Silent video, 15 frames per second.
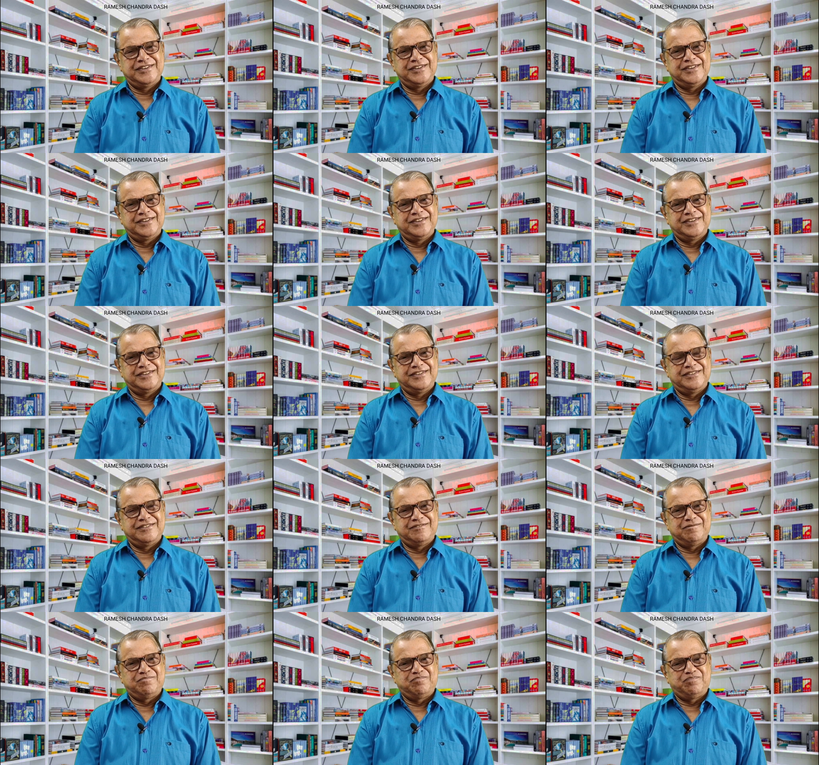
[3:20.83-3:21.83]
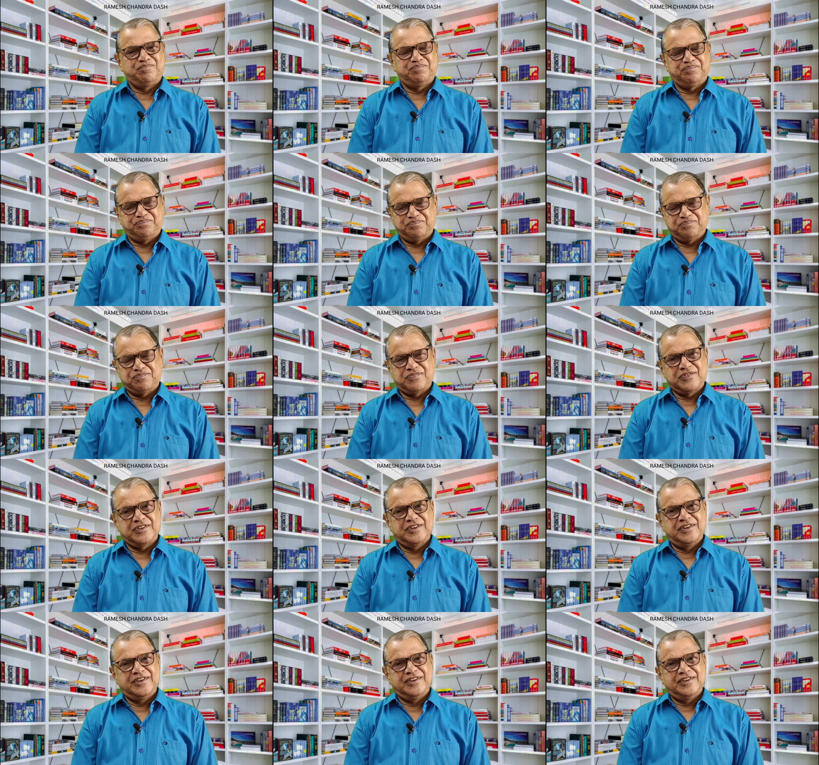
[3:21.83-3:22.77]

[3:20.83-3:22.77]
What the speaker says: [no speech]